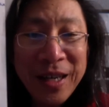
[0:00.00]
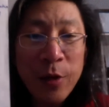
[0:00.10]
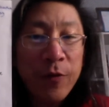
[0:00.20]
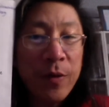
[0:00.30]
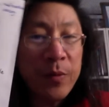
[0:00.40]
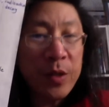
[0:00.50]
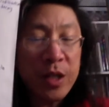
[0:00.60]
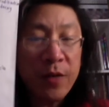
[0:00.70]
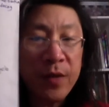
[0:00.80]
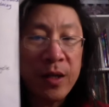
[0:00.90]
From the
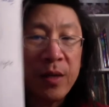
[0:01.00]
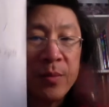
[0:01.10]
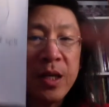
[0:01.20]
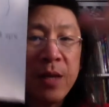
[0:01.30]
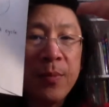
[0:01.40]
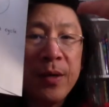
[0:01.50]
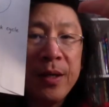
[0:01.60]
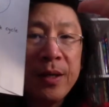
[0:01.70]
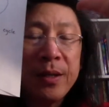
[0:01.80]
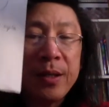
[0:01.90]
stuff that comes up
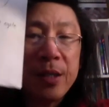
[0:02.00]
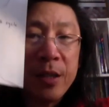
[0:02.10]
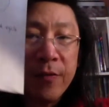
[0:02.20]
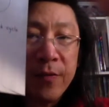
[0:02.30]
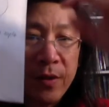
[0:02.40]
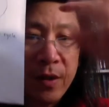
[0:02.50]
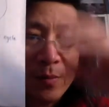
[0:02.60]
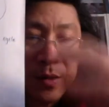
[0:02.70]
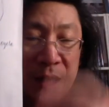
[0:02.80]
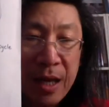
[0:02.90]
to the stuff that
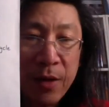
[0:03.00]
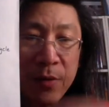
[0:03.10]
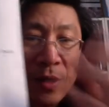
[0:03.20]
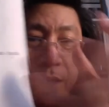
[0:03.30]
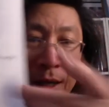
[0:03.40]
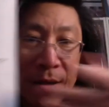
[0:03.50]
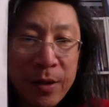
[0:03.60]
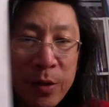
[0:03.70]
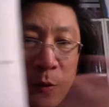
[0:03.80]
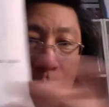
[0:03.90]
comes down, and
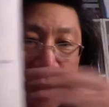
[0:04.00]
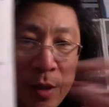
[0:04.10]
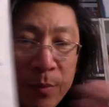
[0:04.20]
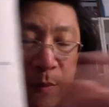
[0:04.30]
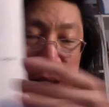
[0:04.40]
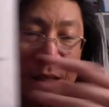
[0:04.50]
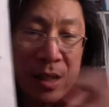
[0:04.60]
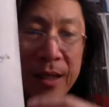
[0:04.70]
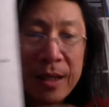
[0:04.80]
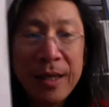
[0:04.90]
then you wind up
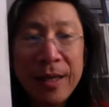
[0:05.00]
mixing.